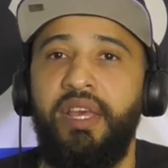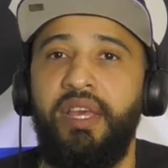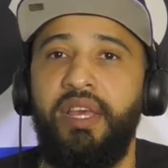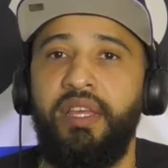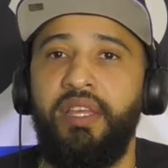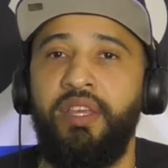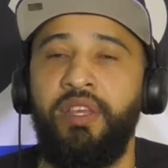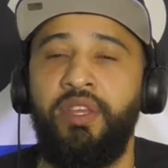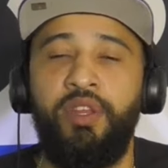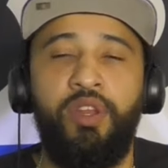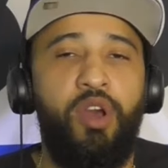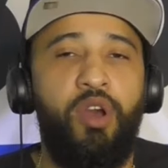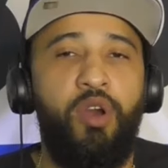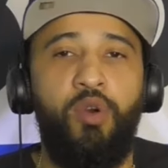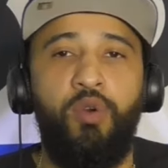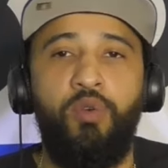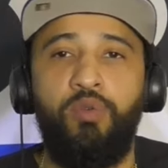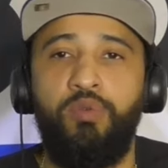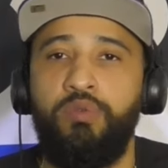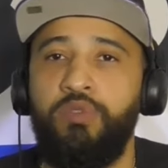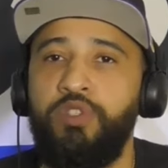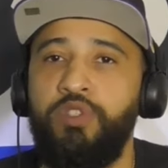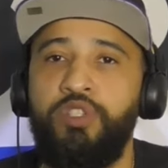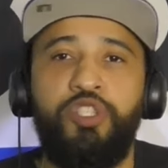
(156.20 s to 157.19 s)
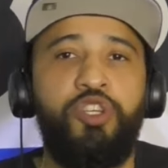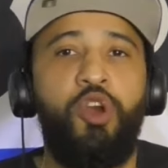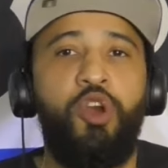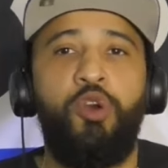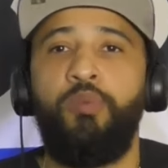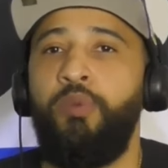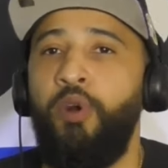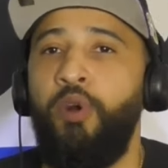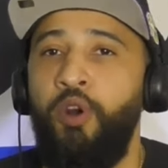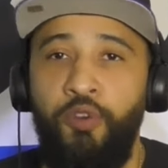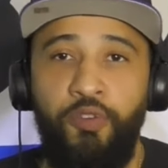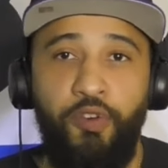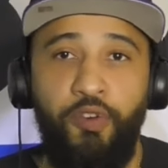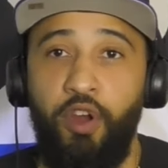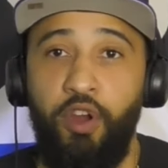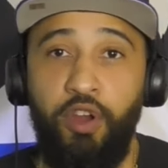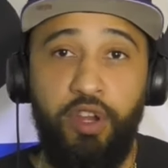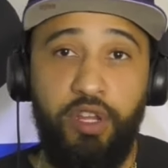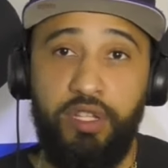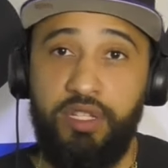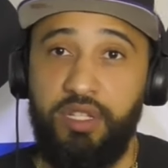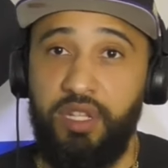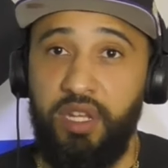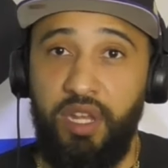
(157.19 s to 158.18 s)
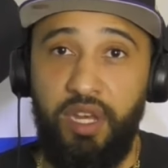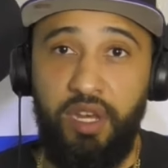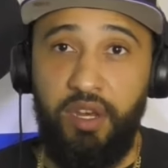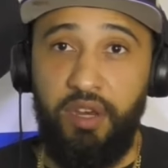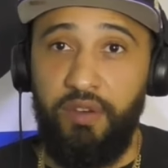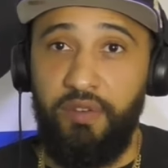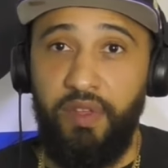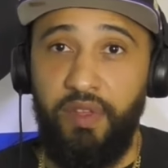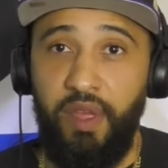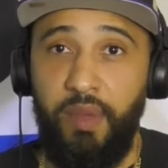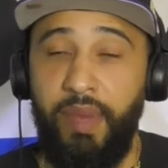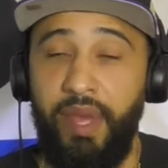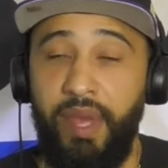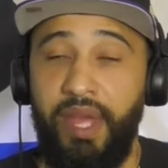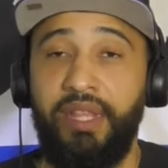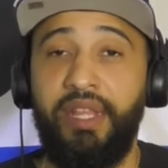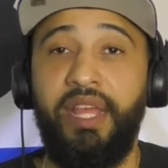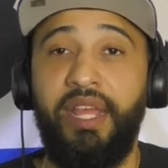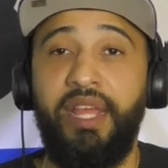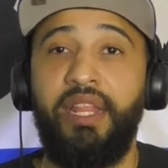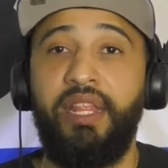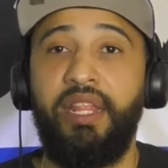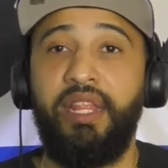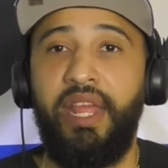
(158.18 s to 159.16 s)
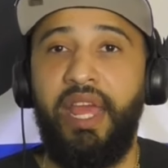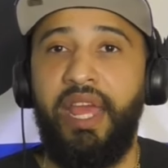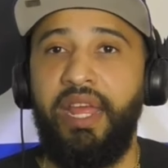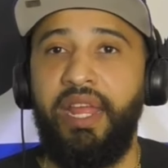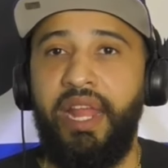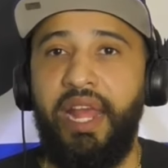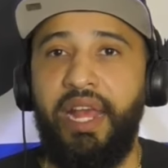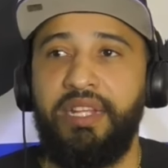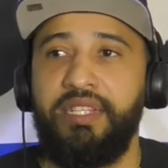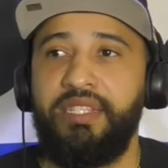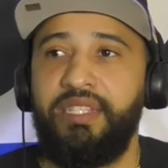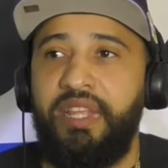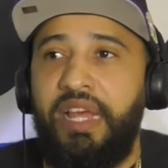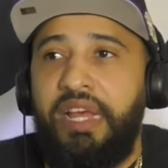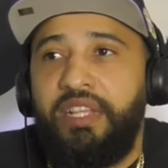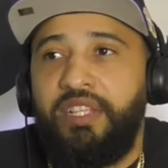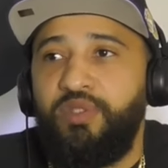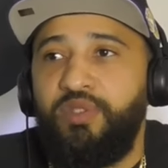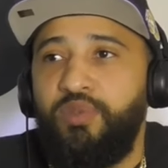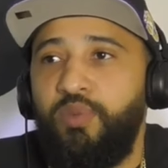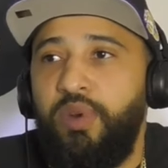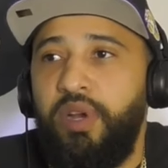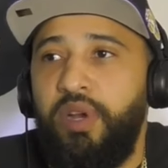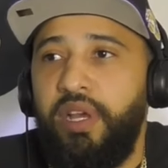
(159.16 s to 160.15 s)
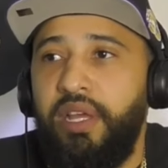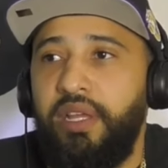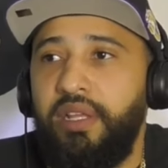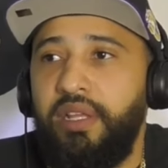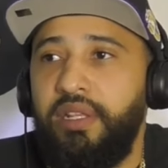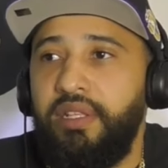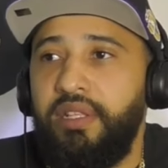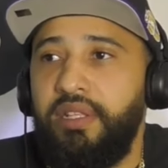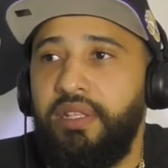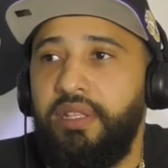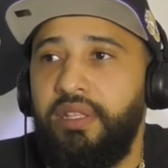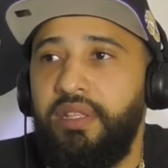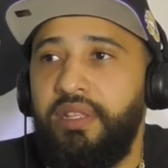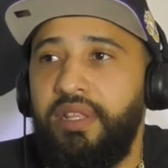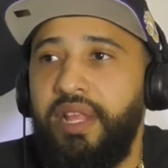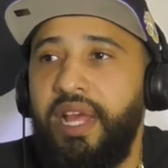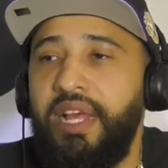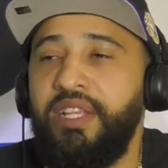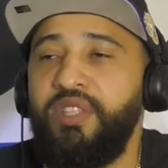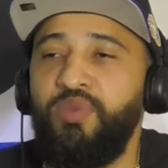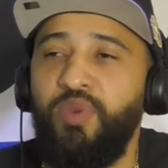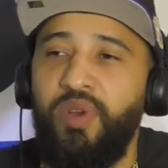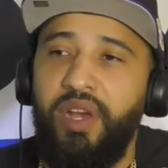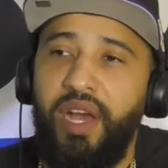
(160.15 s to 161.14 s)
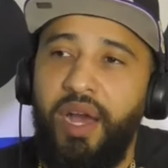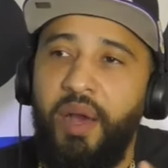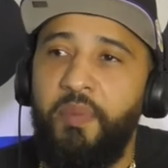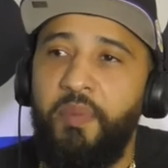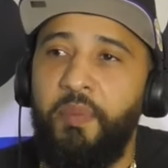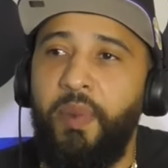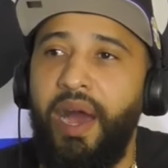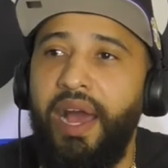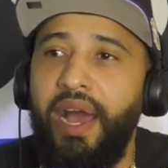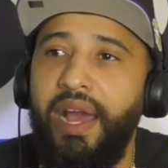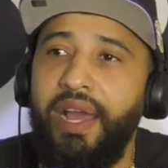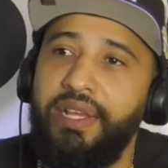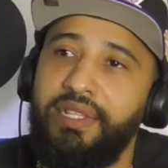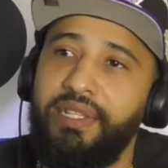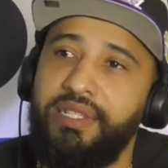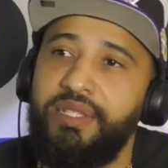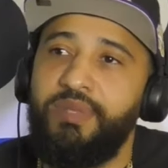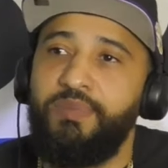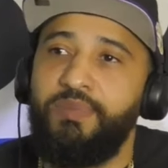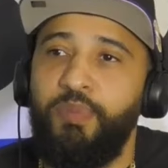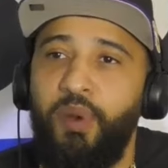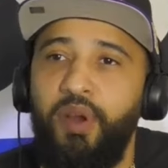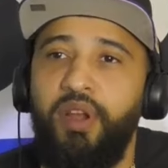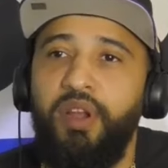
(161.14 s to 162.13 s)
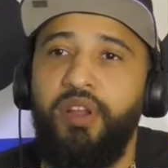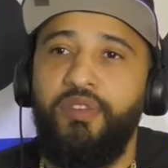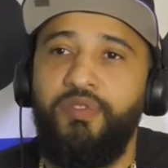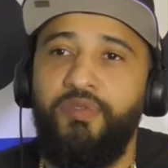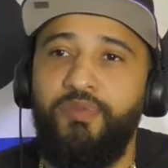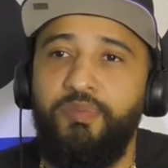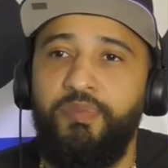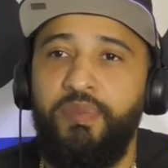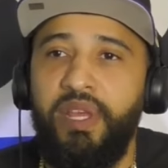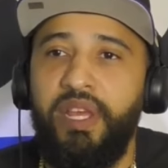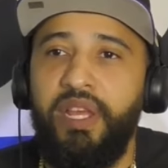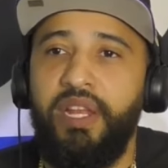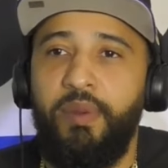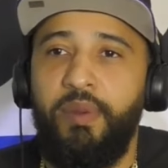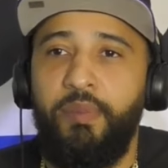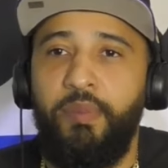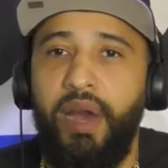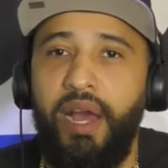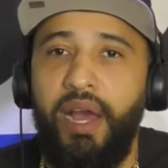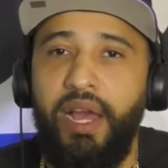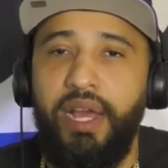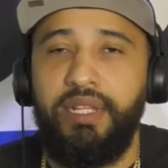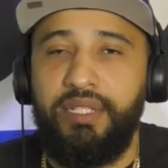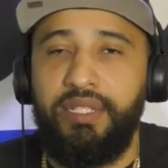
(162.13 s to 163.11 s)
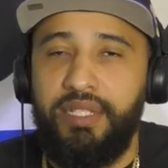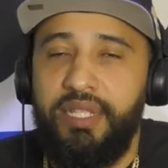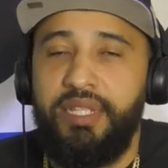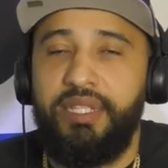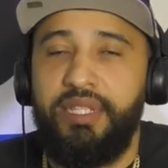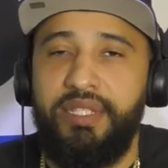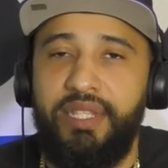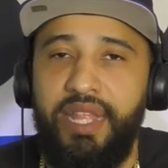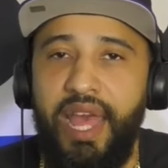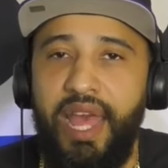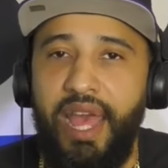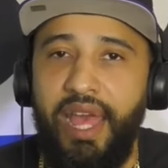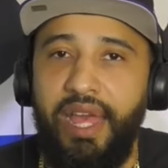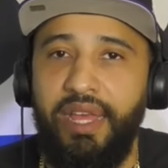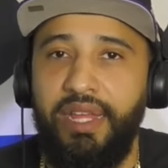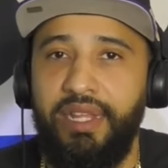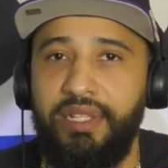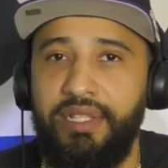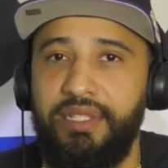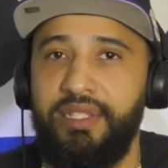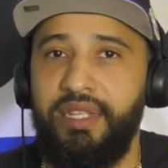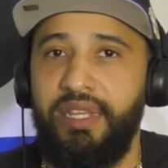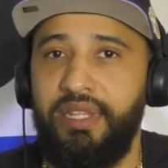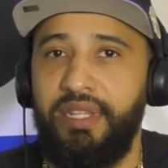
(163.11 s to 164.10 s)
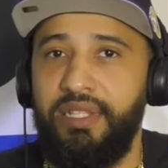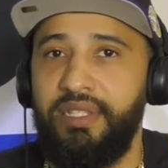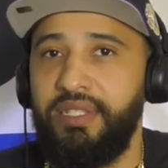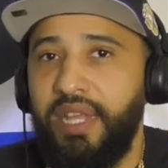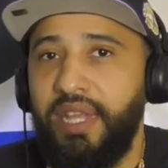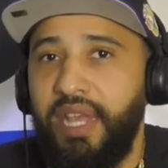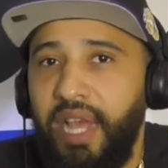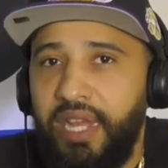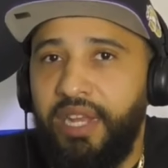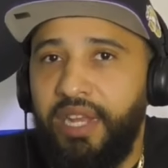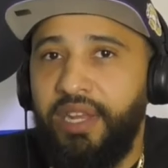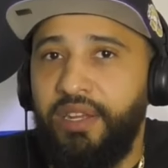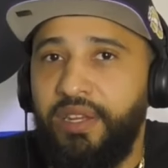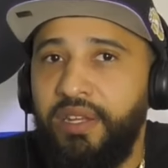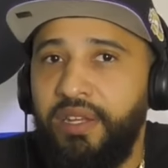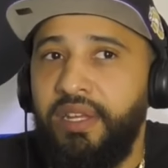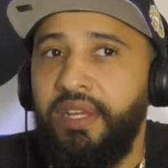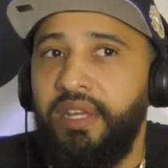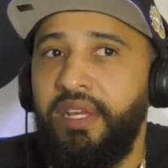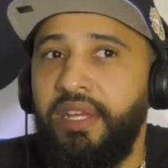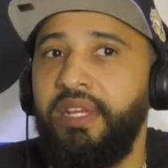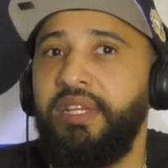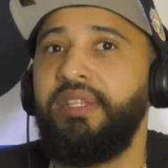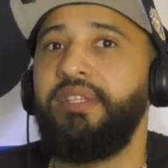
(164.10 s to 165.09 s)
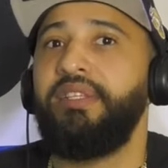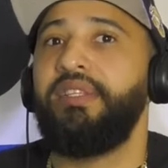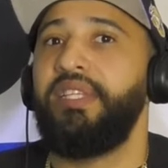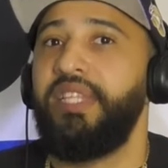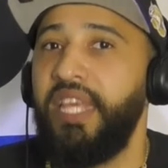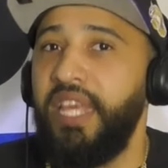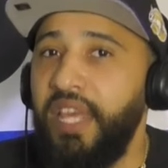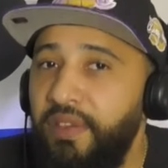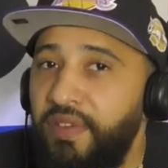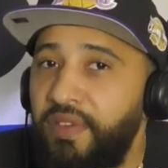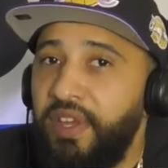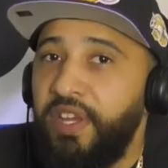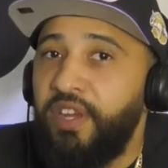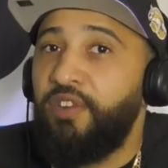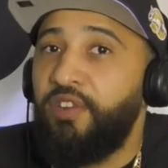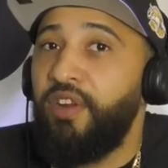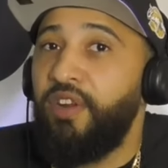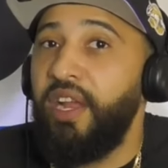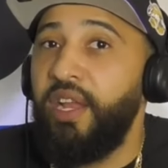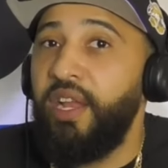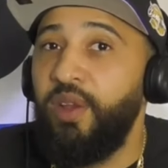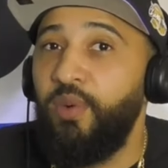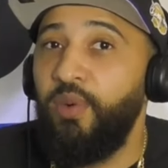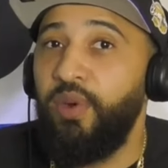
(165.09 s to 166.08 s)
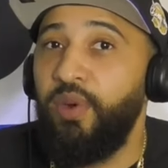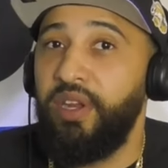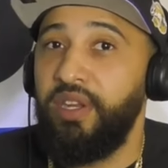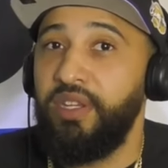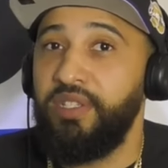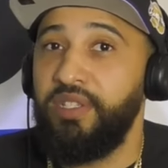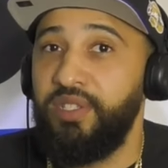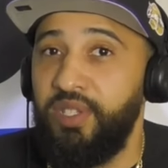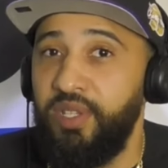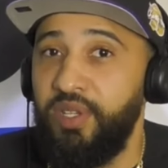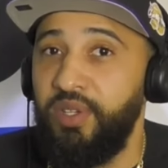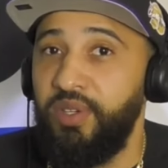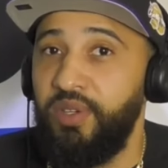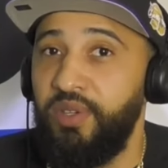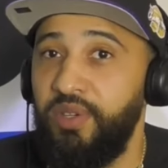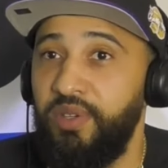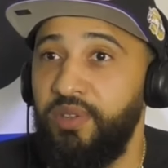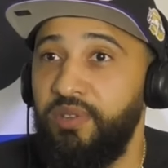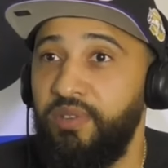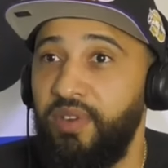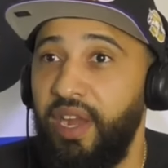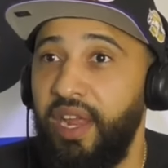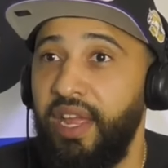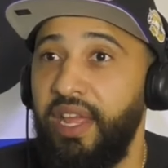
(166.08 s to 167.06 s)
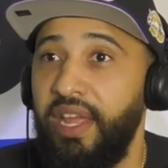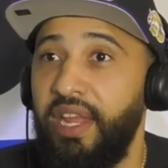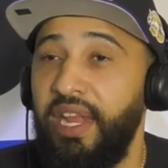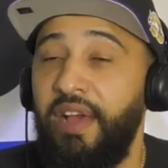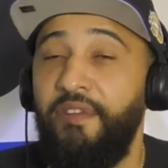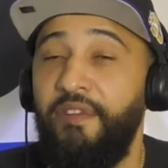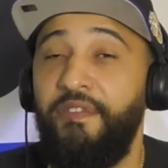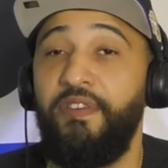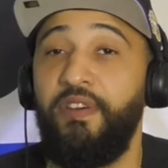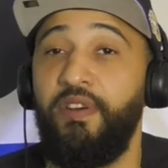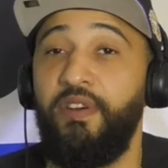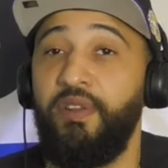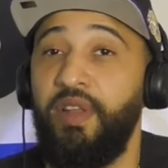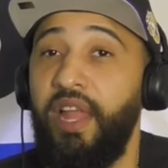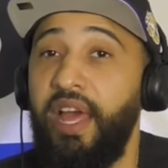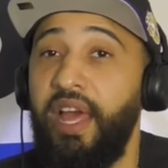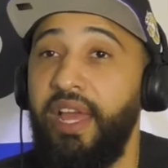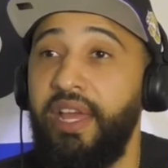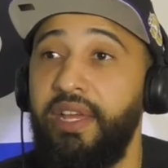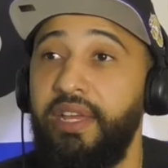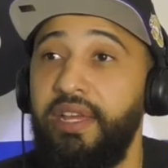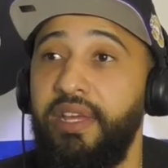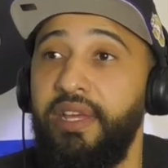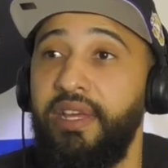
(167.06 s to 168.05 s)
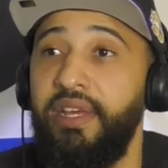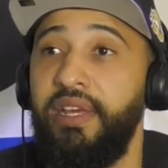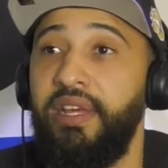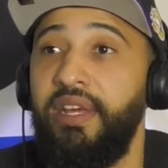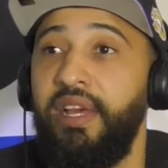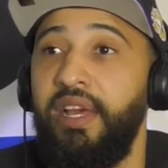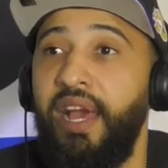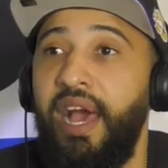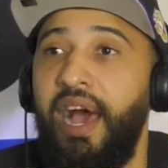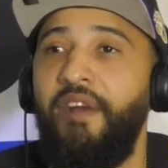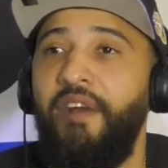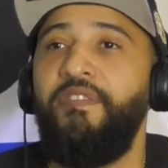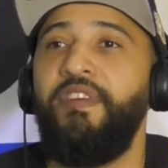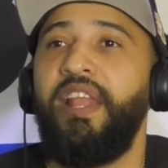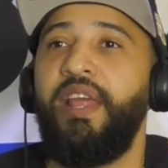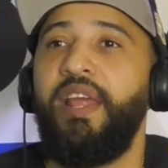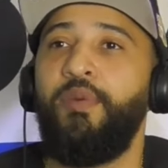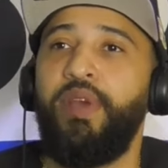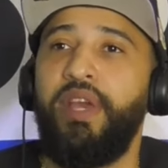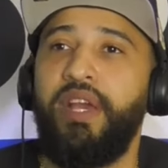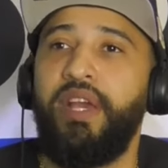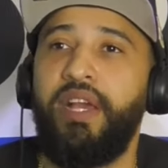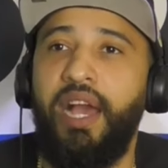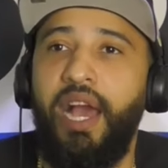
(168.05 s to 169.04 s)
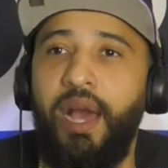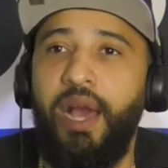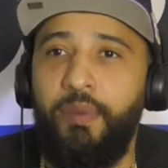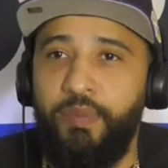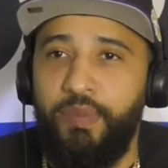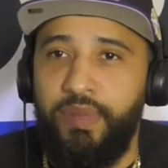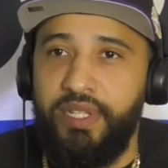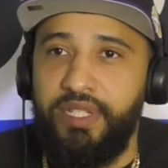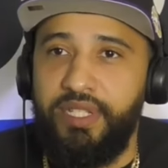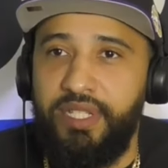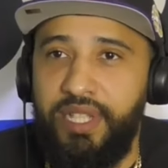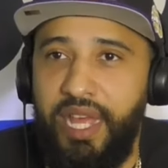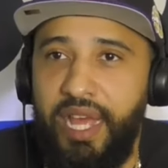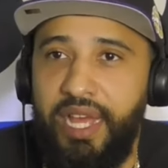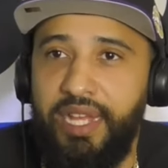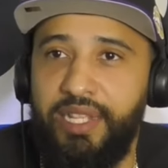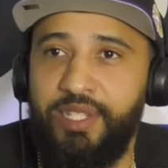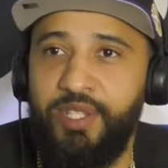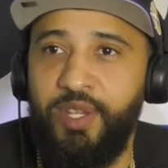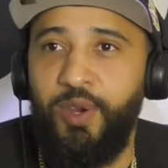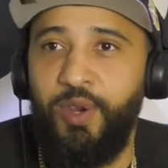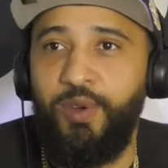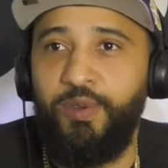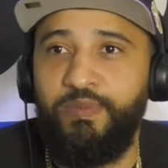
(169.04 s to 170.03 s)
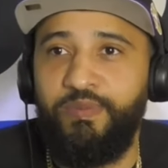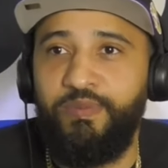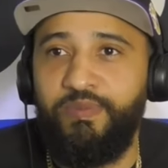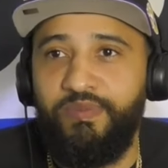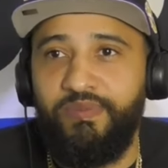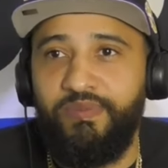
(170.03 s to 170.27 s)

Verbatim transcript: you know show both artists love. Yeah, man. I at the end of the day, that's that's what that's what unbiased part of being unbiased is that it's it's kind of giving credit where it's due, right? And I feel like I felt like we accomplished that. So